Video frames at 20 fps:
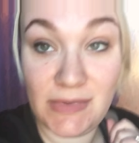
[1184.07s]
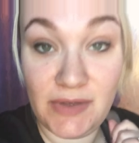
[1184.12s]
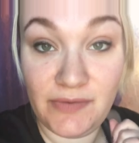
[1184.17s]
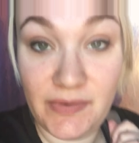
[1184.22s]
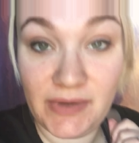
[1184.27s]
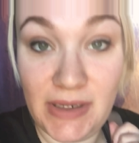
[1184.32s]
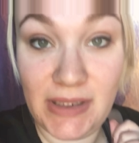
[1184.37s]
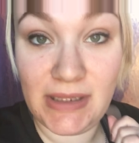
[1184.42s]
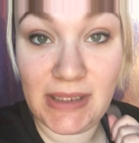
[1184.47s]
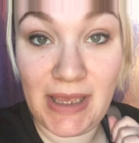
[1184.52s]
If
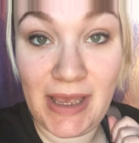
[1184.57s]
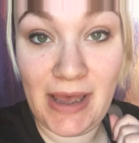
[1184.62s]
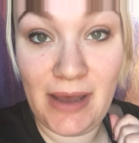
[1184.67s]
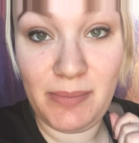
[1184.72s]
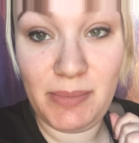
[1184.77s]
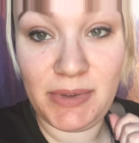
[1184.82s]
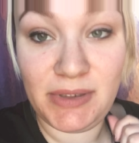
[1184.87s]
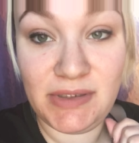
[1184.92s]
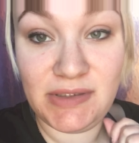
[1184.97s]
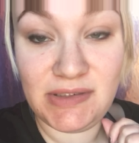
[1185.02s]
anything
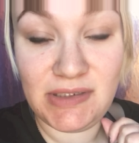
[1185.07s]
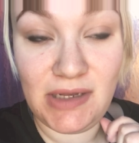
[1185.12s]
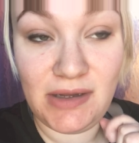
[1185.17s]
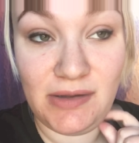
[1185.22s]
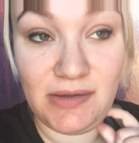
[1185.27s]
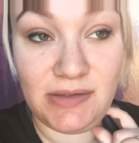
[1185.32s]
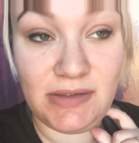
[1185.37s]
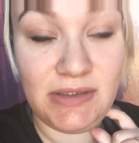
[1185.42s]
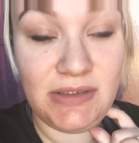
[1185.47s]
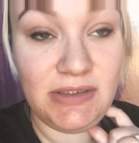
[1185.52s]
happens,
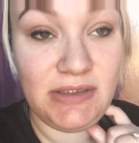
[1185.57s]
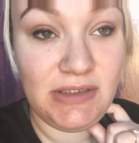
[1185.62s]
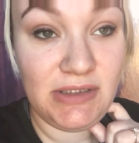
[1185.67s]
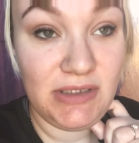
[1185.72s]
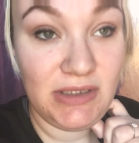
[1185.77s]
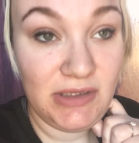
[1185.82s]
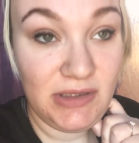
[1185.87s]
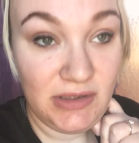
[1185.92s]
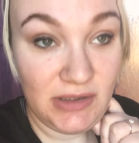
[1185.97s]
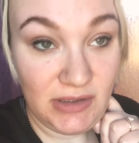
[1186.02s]
I'll
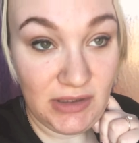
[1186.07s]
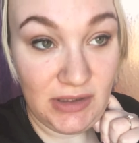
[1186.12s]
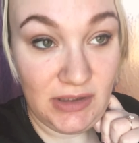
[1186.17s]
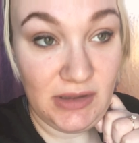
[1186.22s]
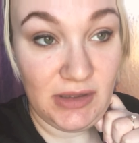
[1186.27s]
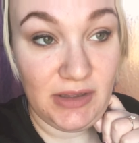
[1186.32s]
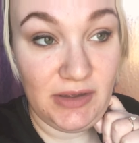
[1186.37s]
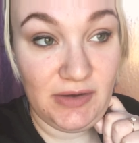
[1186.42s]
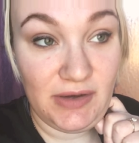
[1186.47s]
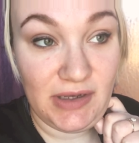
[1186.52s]

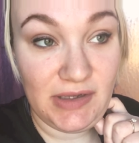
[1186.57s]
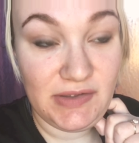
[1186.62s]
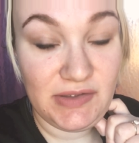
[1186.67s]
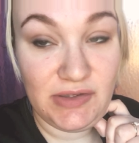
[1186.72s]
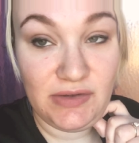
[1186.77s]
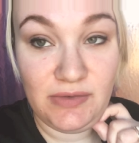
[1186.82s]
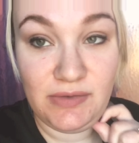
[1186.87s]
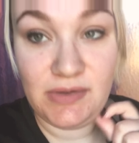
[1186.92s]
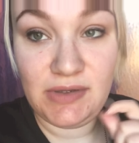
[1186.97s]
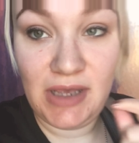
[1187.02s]
let you guys
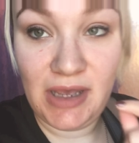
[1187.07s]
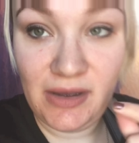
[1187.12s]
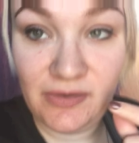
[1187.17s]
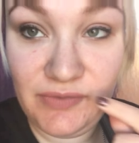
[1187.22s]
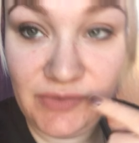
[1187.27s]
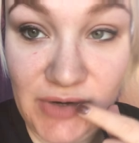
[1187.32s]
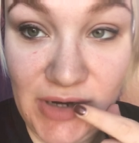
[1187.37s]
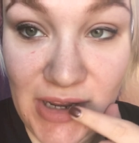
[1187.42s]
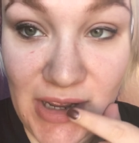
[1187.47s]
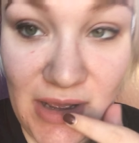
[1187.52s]
know
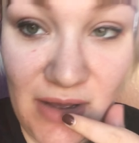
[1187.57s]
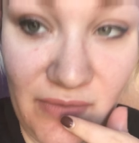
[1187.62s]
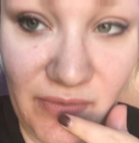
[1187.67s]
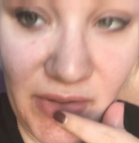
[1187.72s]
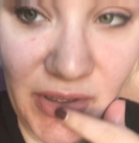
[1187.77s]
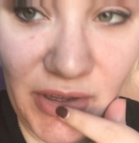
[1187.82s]
after I have